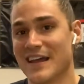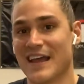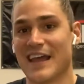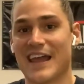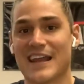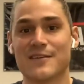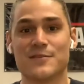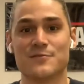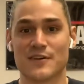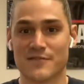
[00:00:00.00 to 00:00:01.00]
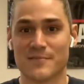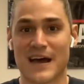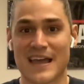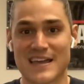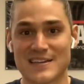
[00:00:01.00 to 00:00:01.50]
And if you've driven
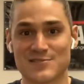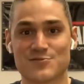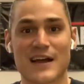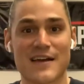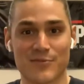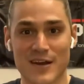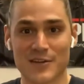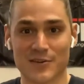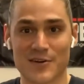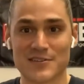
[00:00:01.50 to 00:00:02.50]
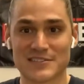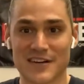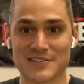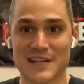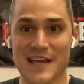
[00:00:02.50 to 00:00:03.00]
by his driveway, you'll notice
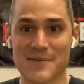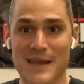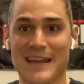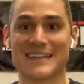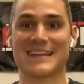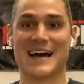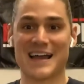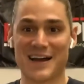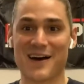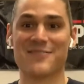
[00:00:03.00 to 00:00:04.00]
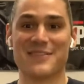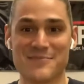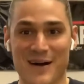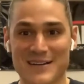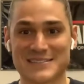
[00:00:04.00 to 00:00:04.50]
there's a painted line of
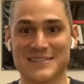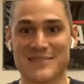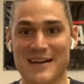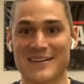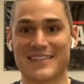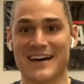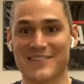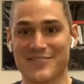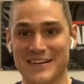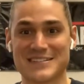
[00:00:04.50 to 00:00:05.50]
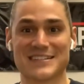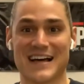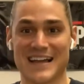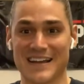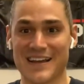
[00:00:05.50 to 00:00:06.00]
the Boston Marathon finish
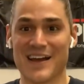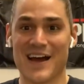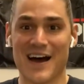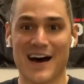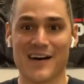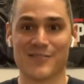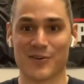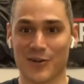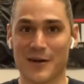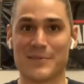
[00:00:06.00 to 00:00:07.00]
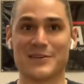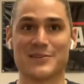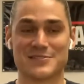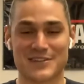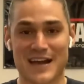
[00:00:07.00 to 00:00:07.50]
line rolling up into
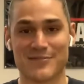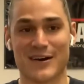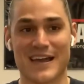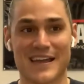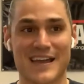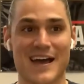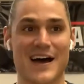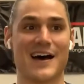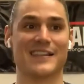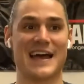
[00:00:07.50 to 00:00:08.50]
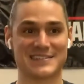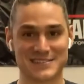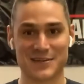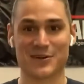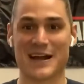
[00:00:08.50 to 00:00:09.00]
his driveway.
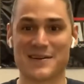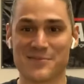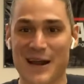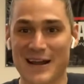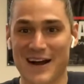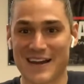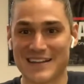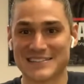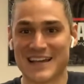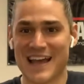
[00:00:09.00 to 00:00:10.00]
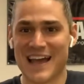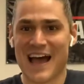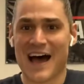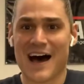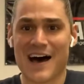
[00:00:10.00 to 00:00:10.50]
Last thing we'll kind of brag on is
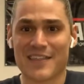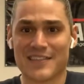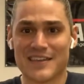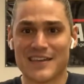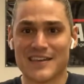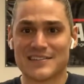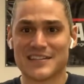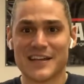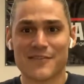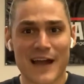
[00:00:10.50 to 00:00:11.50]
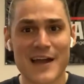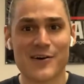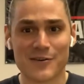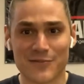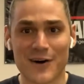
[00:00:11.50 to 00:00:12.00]
the city of
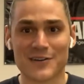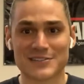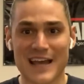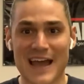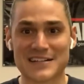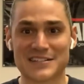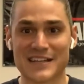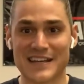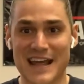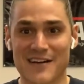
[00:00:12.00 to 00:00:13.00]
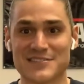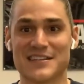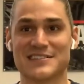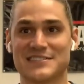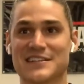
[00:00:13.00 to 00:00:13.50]
Cuyahoga Falls actually
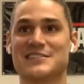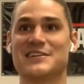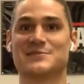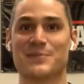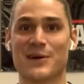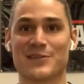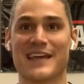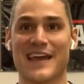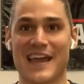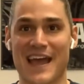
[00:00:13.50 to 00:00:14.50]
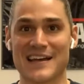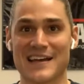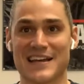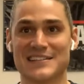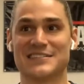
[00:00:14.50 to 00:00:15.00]
announced his 60th birthday
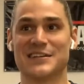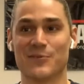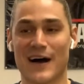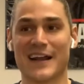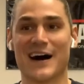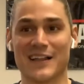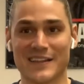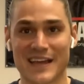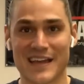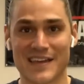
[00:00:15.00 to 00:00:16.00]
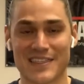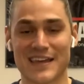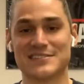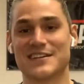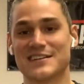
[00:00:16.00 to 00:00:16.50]
as a citywide holiday,
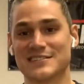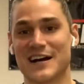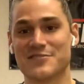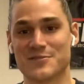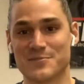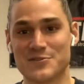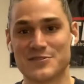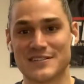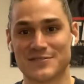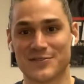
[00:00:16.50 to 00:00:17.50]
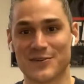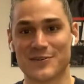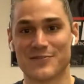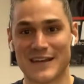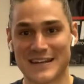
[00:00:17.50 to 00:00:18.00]
thanks to his contributions
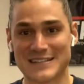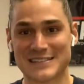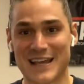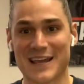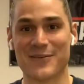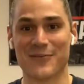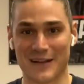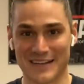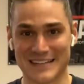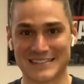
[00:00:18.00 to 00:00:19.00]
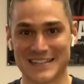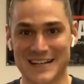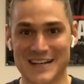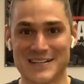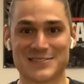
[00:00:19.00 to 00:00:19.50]
for fitness and wellness.
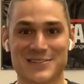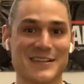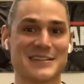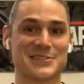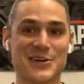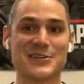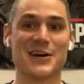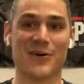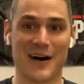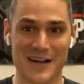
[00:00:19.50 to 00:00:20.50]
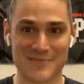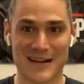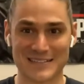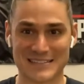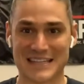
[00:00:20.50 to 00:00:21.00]
So the list could go on,
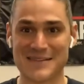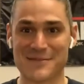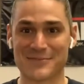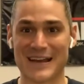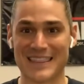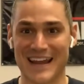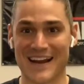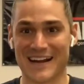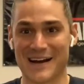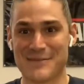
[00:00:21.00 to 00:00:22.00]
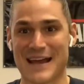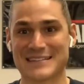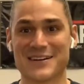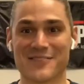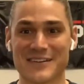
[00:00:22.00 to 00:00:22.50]
but I'll just keep him right there, and I'll
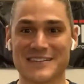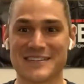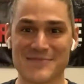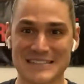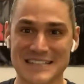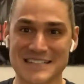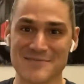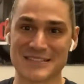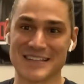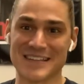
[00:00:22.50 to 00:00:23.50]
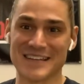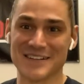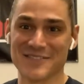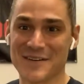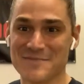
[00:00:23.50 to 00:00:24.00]
pass it over to Tim as he jumps into the interview.